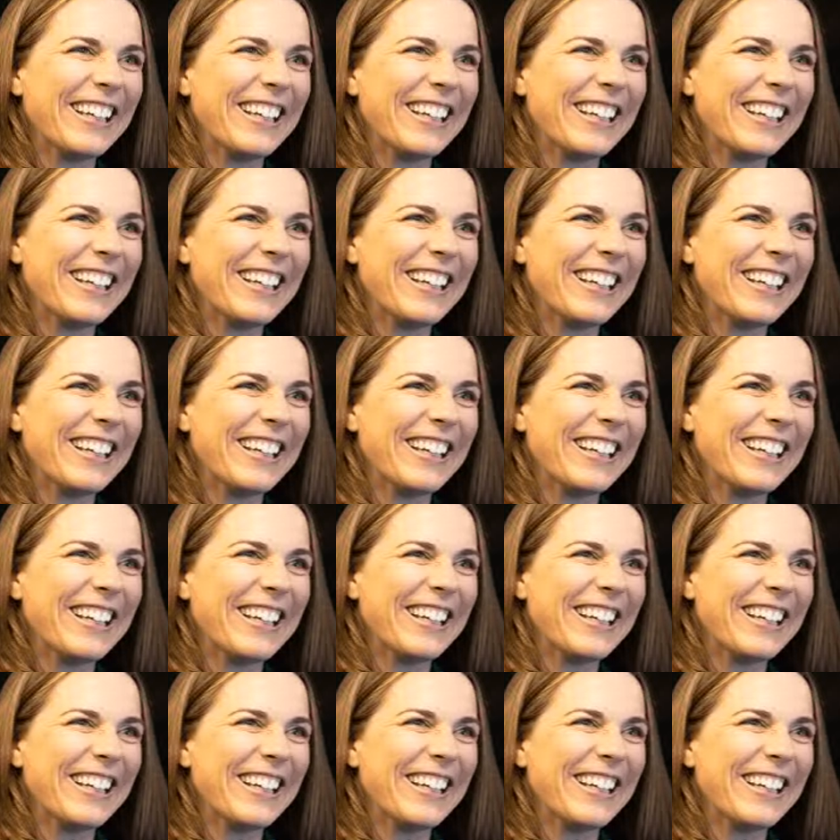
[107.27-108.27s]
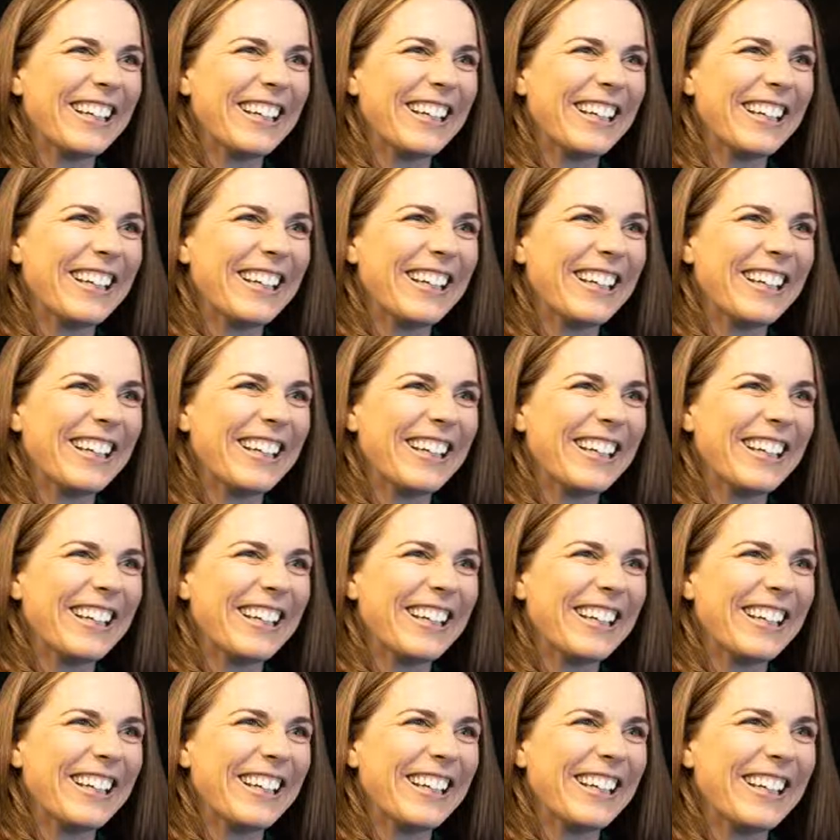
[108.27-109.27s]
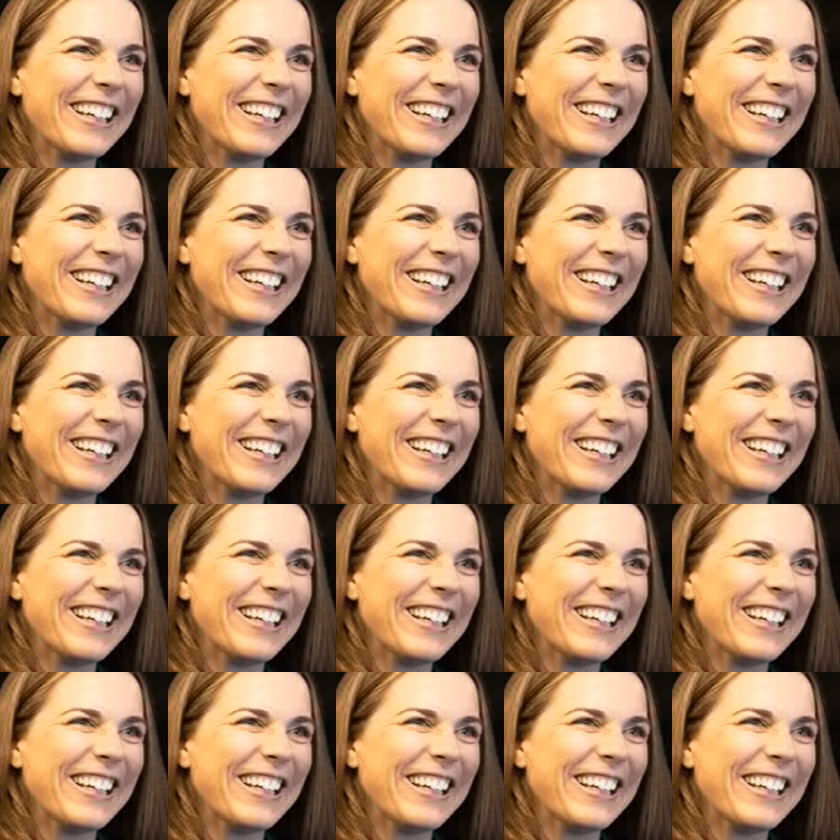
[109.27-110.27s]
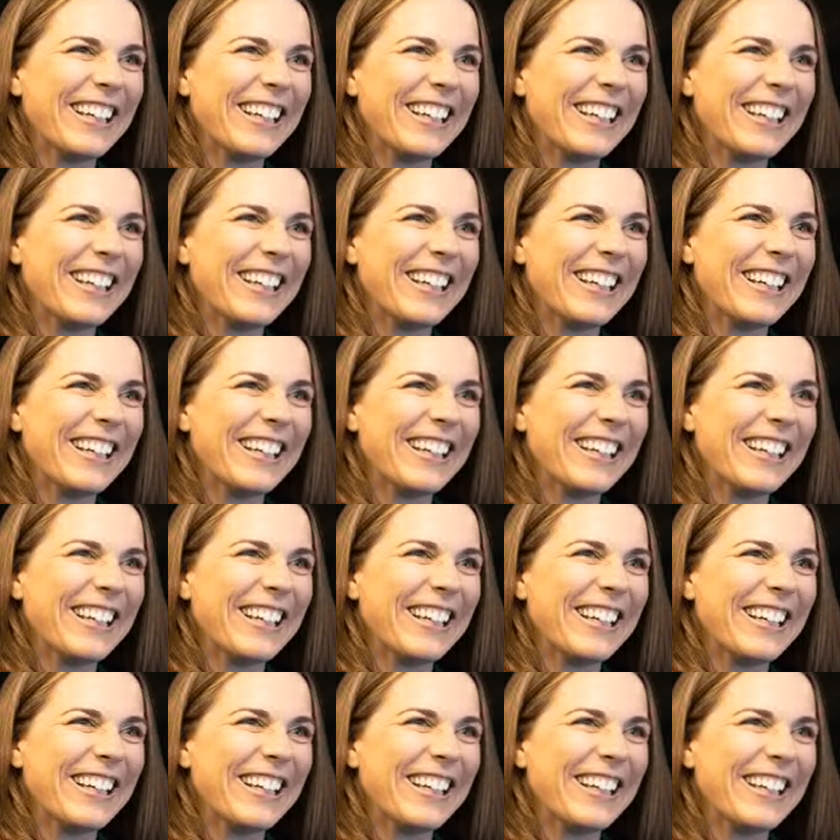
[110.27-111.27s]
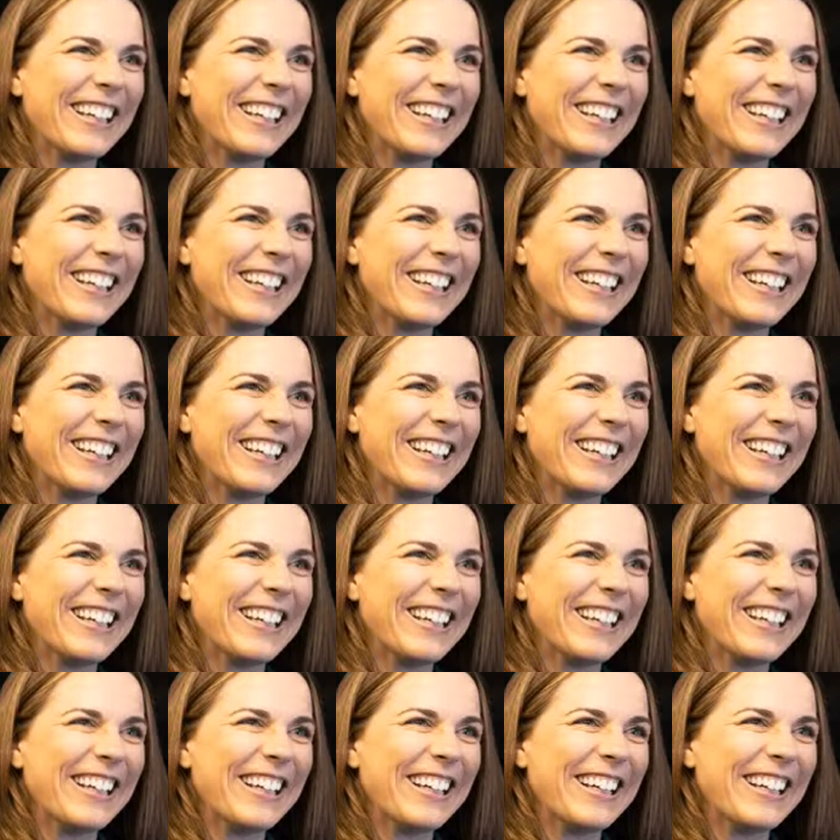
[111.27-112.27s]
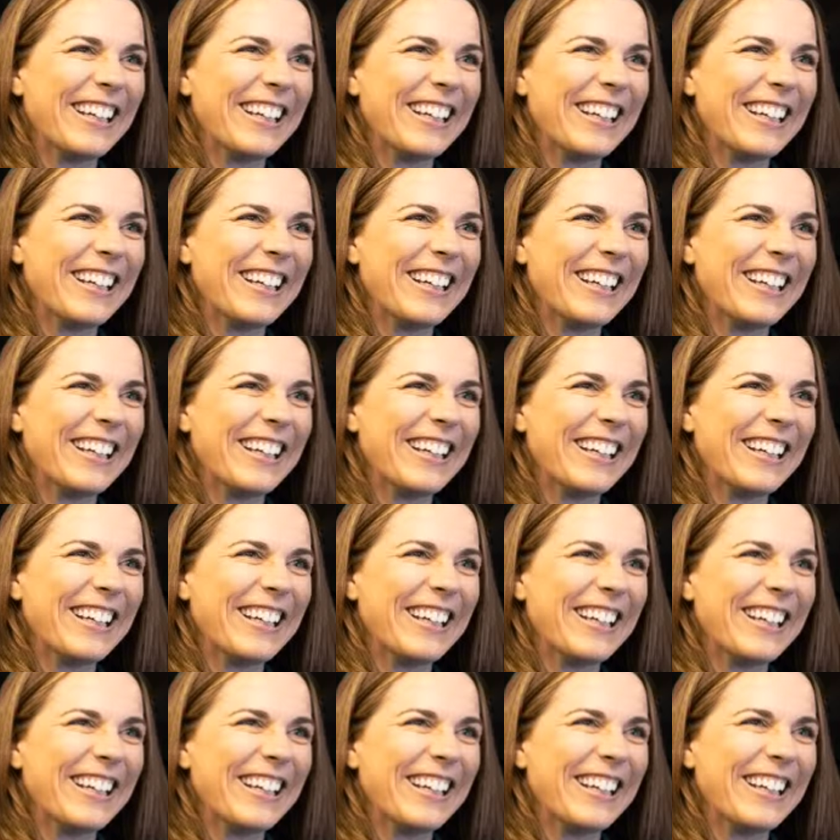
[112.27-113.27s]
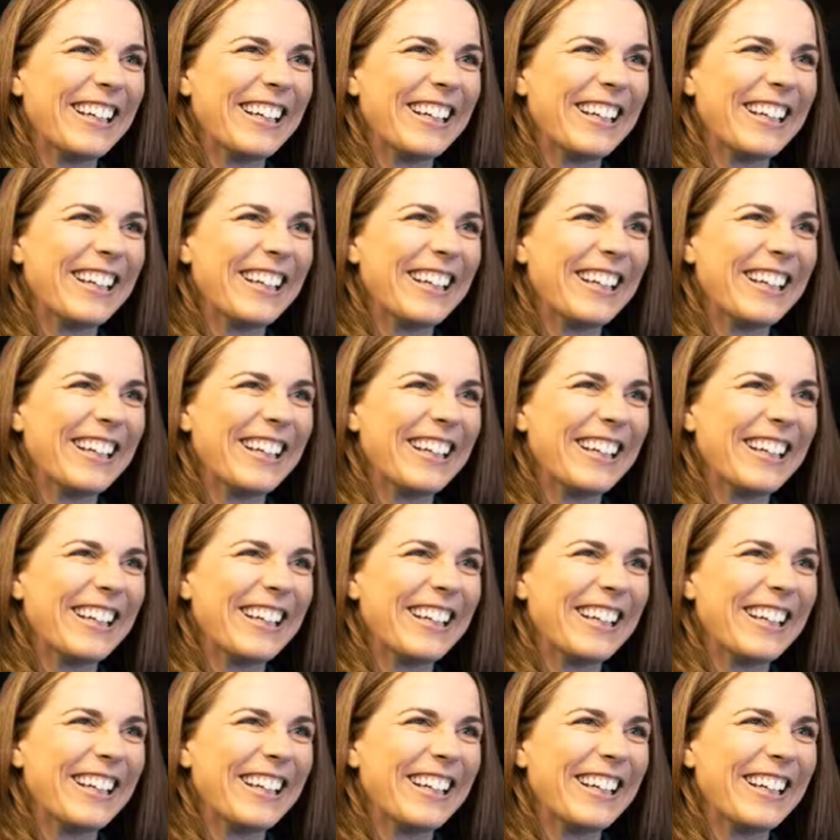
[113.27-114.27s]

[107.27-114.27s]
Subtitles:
[no speech]